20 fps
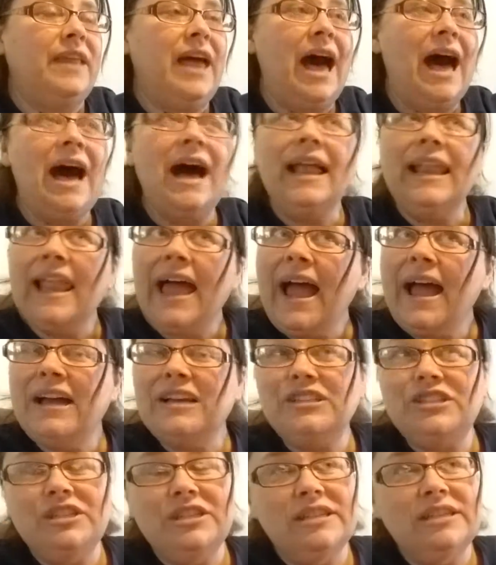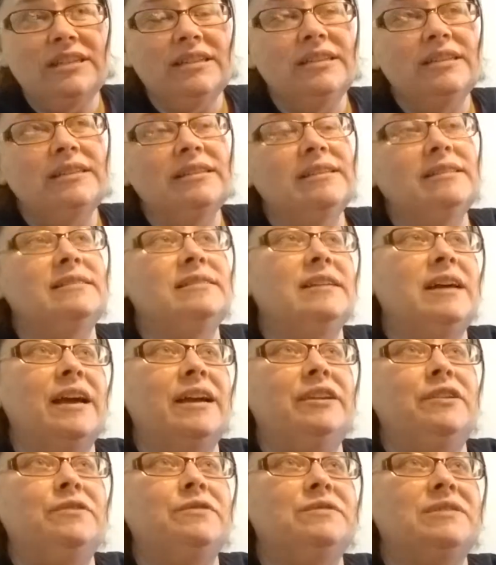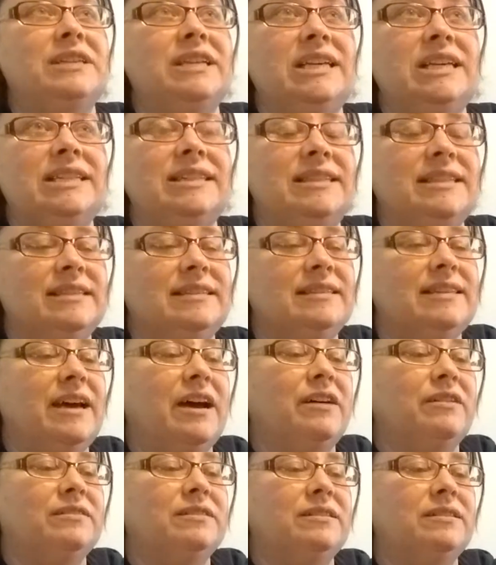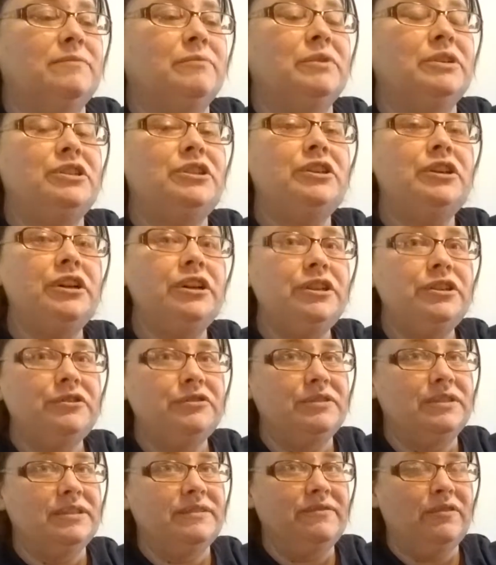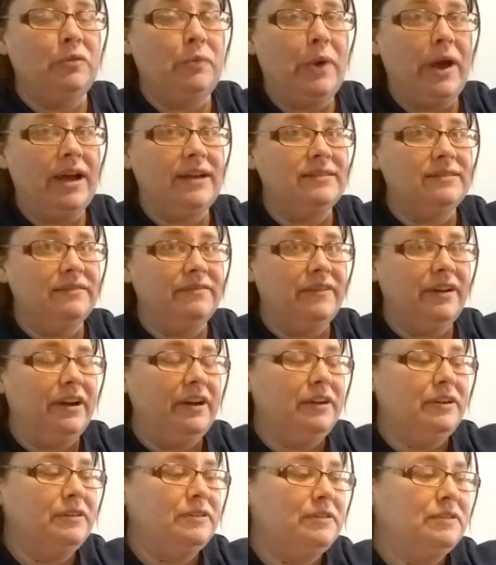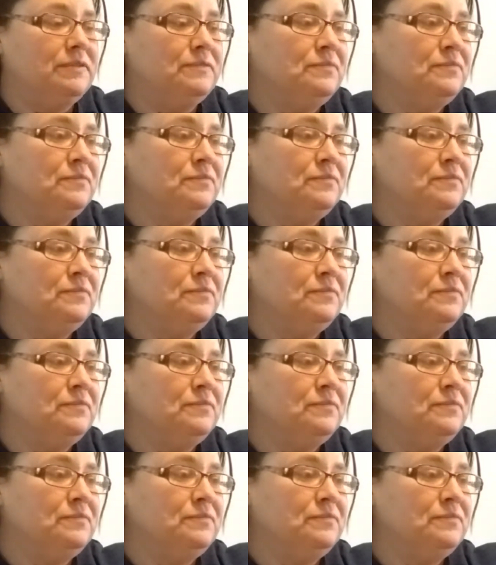Eyelashes, I use the E6000, but you can use this for pacifiers.